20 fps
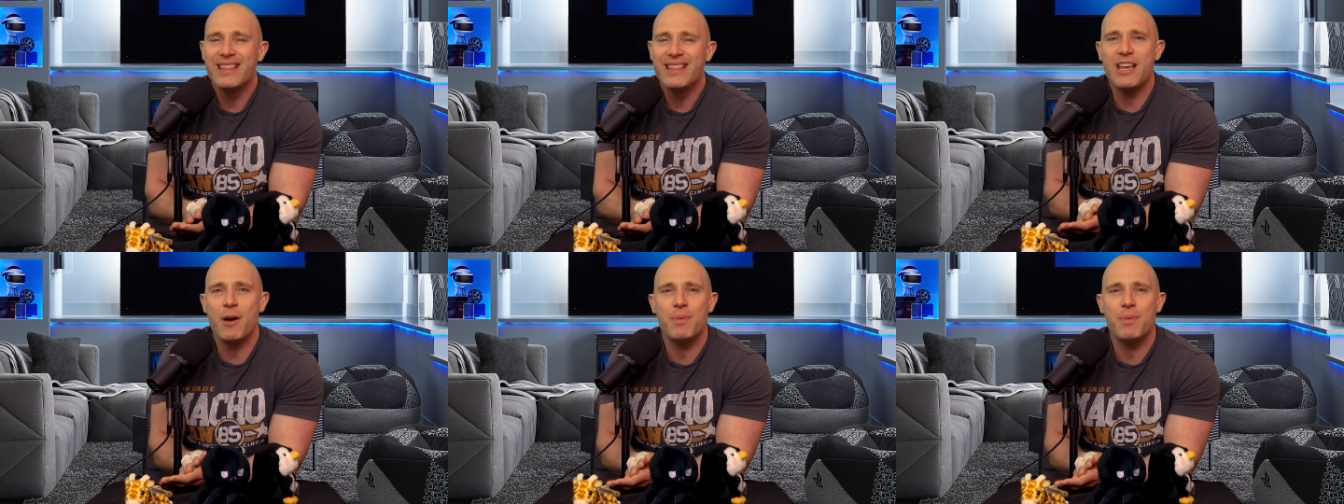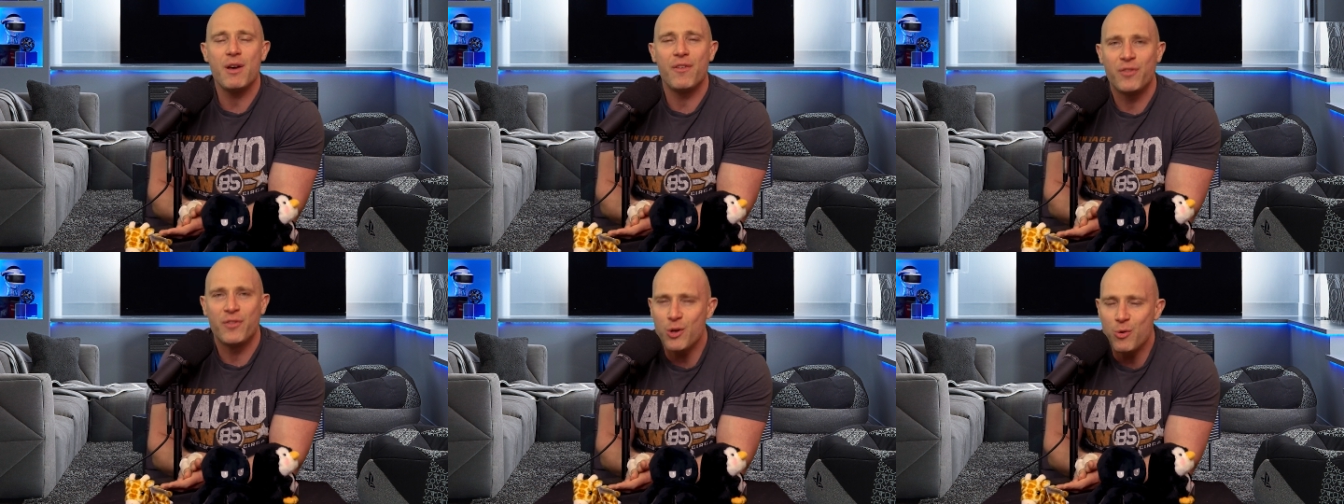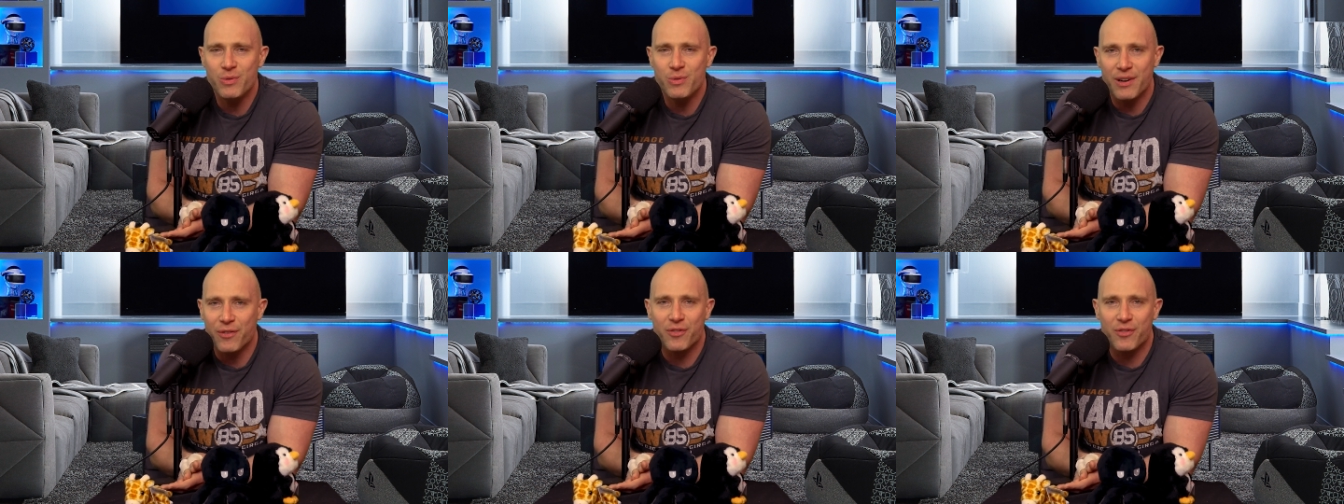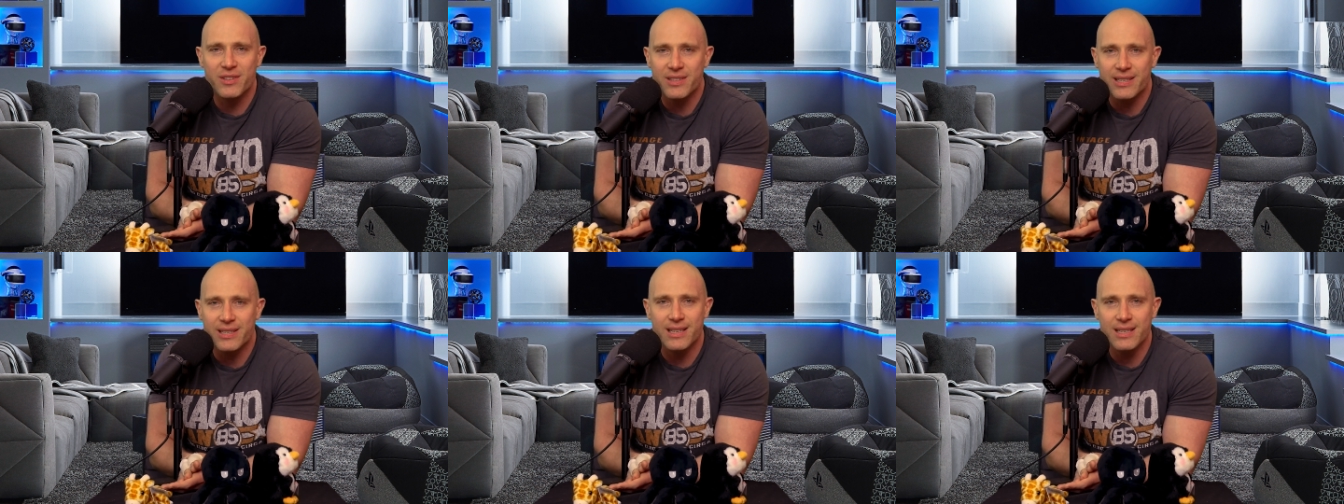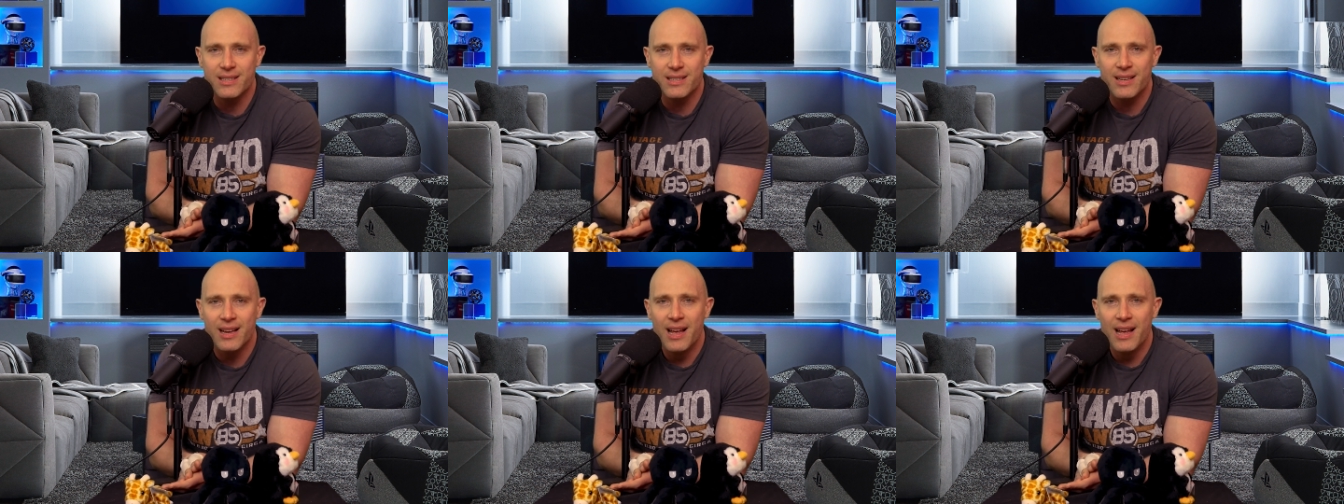There'll be a few
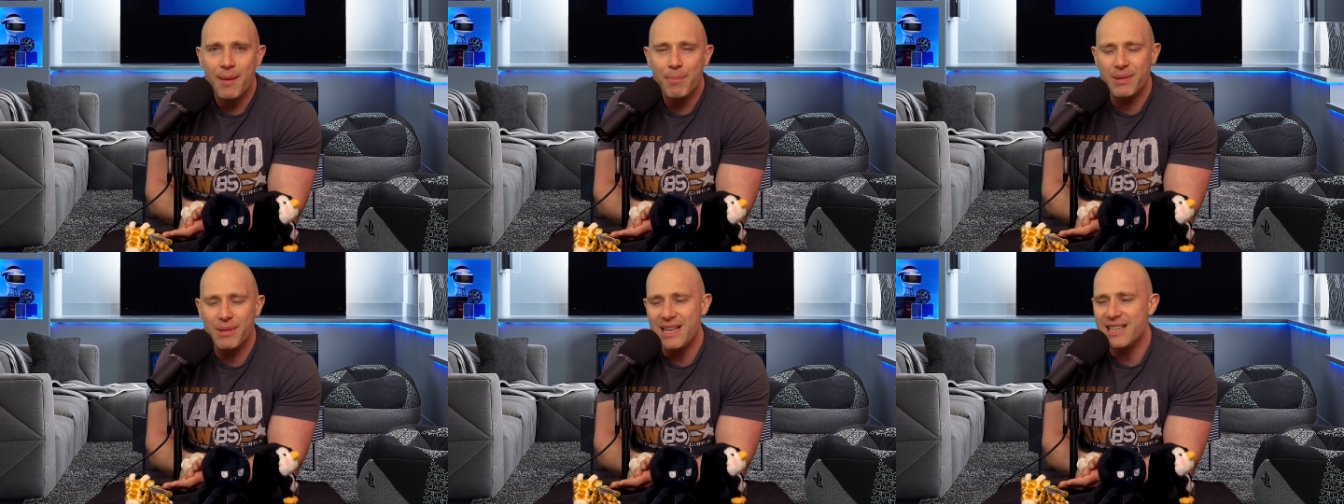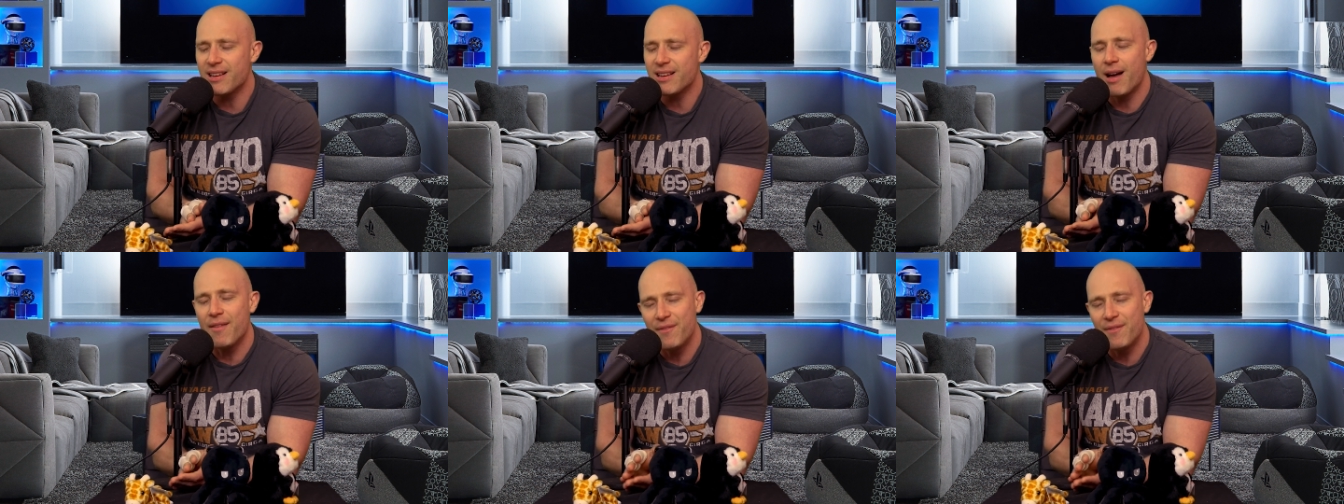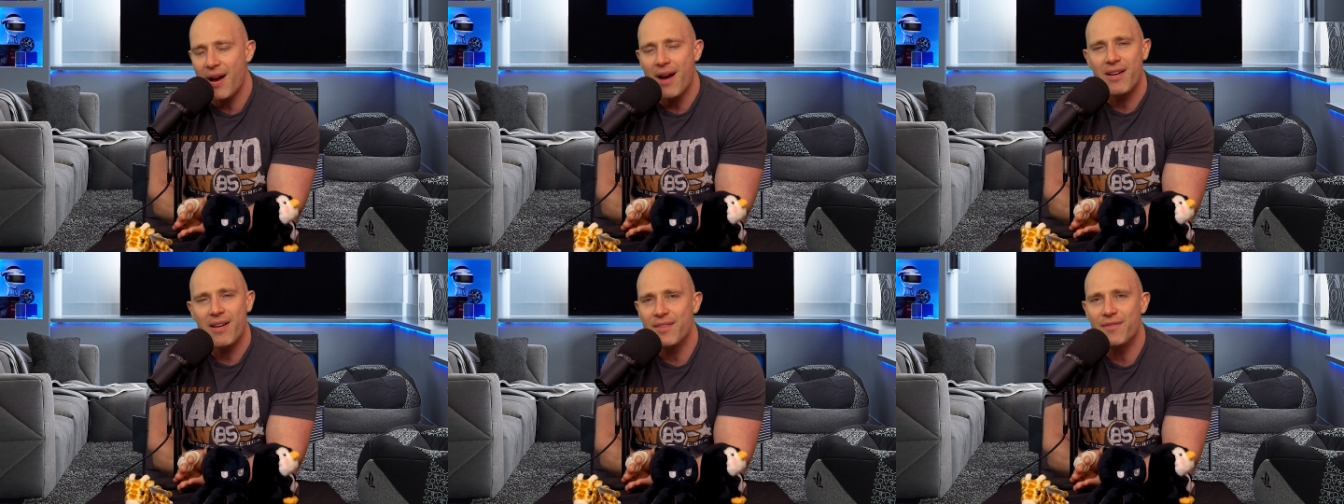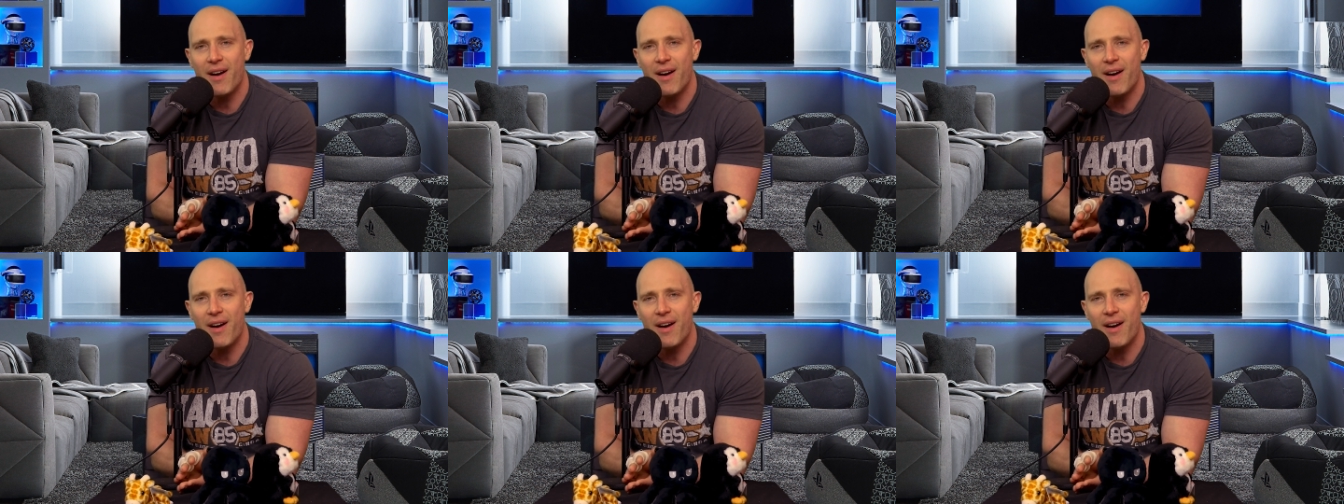differences, but these are very,